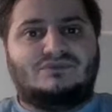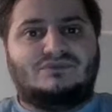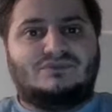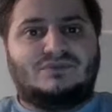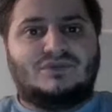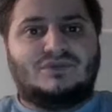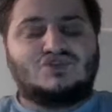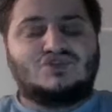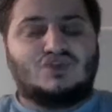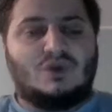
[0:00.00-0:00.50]

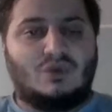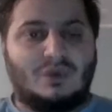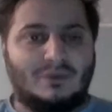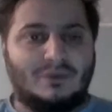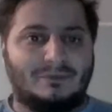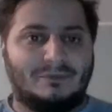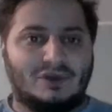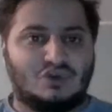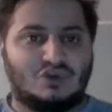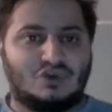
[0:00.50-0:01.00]
So I went
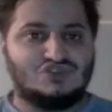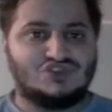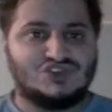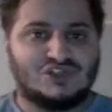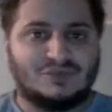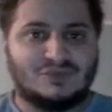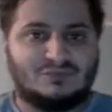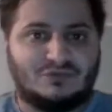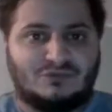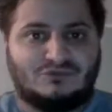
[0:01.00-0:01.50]
back on
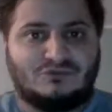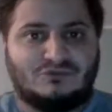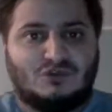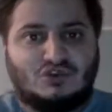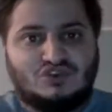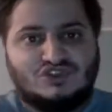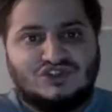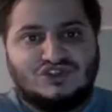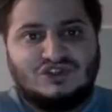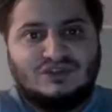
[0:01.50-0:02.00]

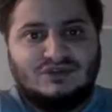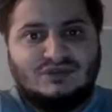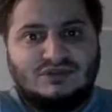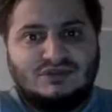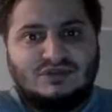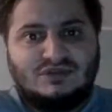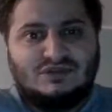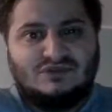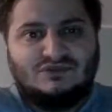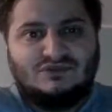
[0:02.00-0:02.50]
ciprofloxacin
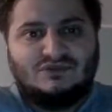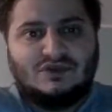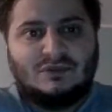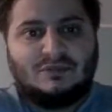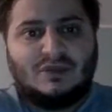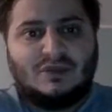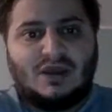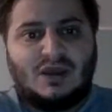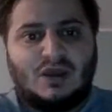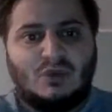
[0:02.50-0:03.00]
for
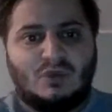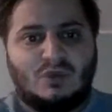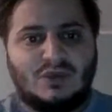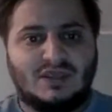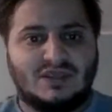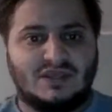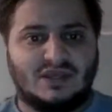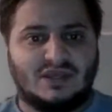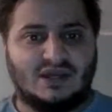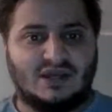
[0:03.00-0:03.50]
about a
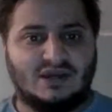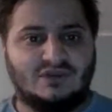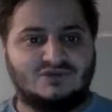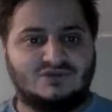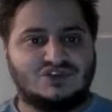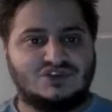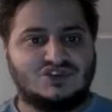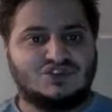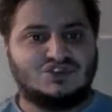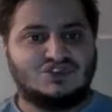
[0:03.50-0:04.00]
week and a half
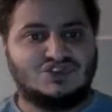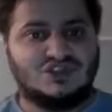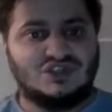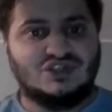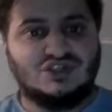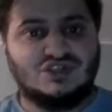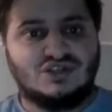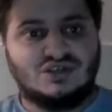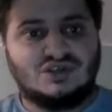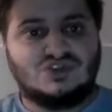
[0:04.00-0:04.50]
to
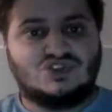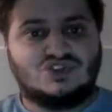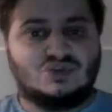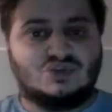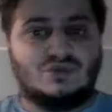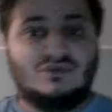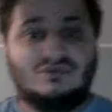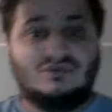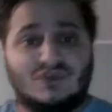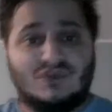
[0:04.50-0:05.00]
treat two
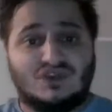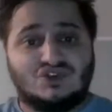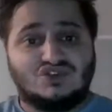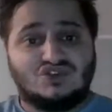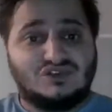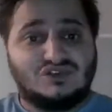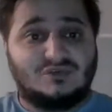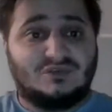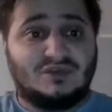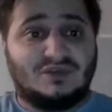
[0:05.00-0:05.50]

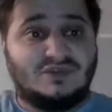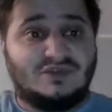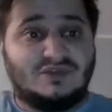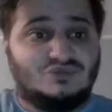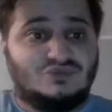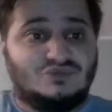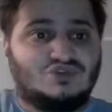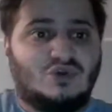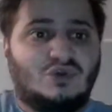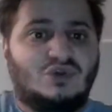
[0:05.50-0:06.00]
infections I believe
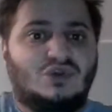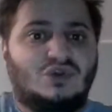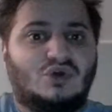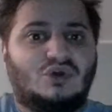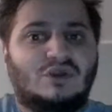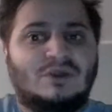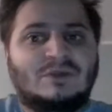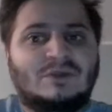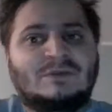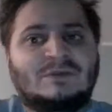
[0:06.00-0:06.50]
was going on.
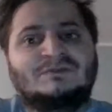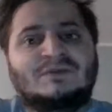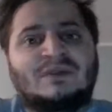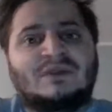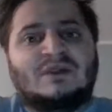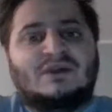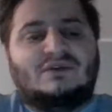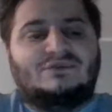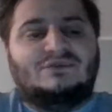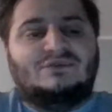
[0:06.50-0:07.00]

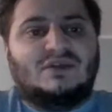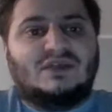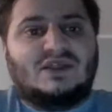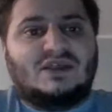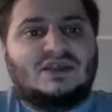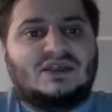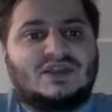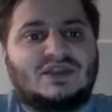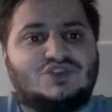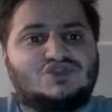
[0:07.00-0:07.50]
I felt
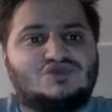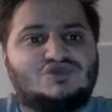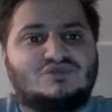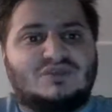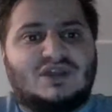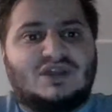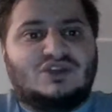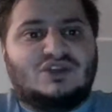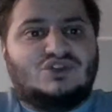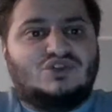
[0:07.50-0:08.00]
like I had some
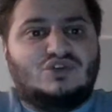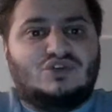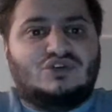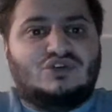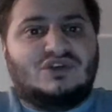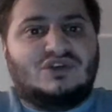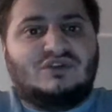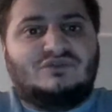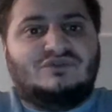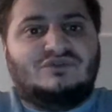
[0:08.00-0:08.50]
kind of
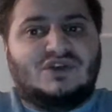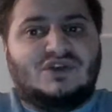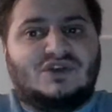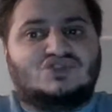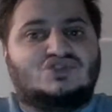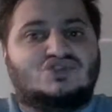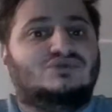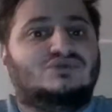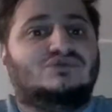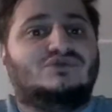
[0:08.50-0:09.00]
urine
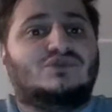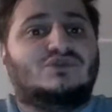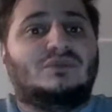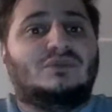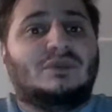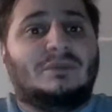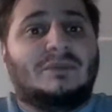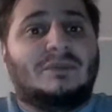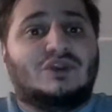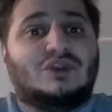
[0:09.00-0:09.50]
infection from
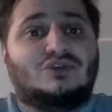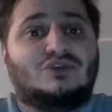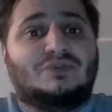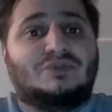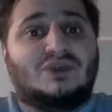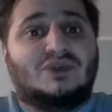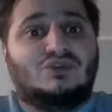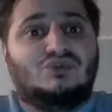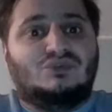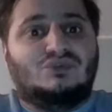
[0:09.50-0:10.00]
the
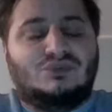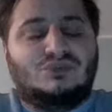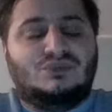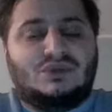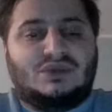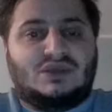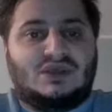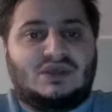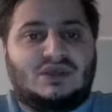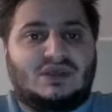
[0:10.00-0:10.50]
meropenem
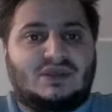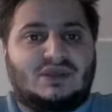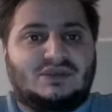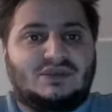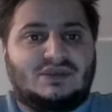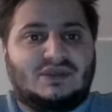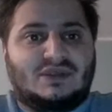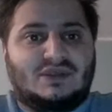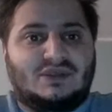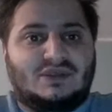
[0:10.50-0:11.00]

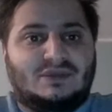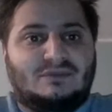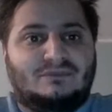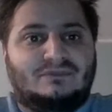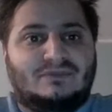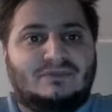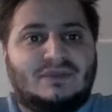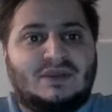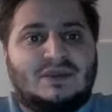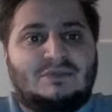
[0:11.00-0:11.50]
and
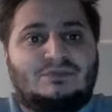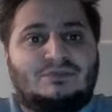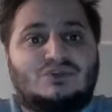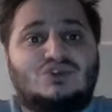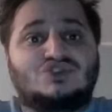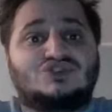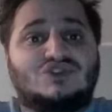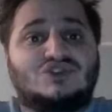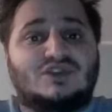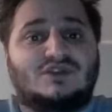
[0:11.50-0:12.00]

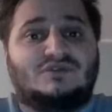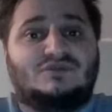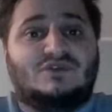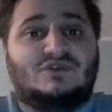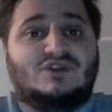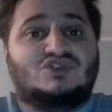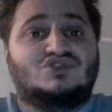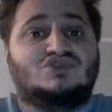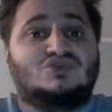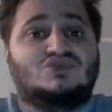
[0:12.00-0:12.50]
prostate infection.